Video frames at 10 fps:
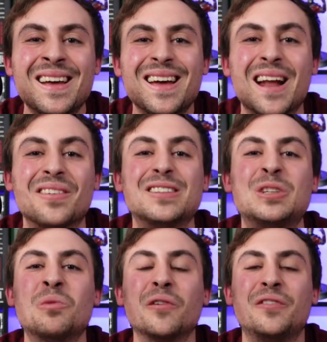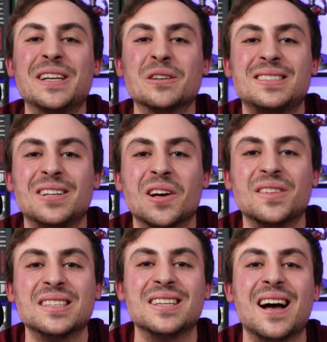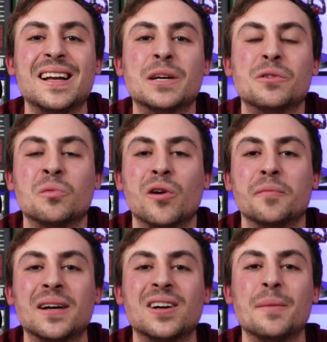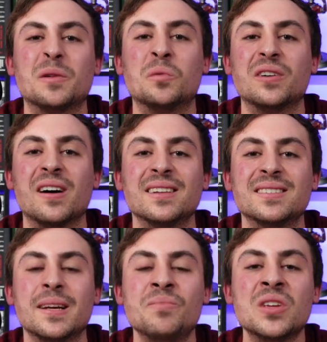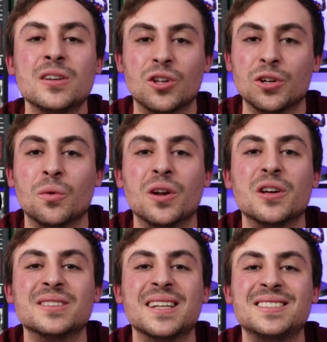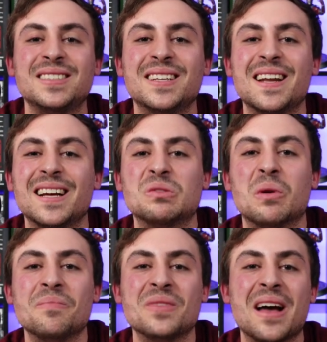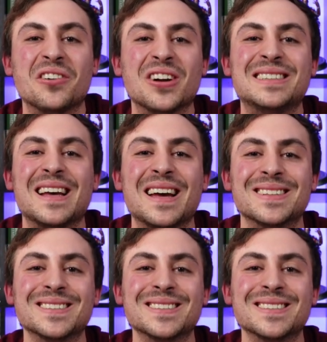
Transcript: And I've got two more videos sitting off the side here with more of my comic book content. Click on one of those and I'll see you in the next one. Have a great day.